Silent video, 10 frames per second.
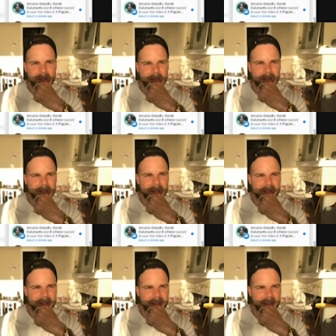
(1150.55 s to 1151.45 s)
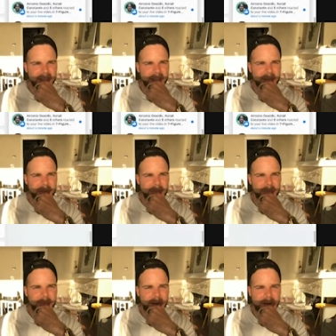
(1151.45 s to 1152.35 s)
Okay, that's not your group.
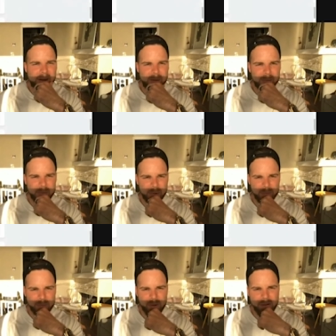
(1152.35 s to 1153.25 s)
Boom.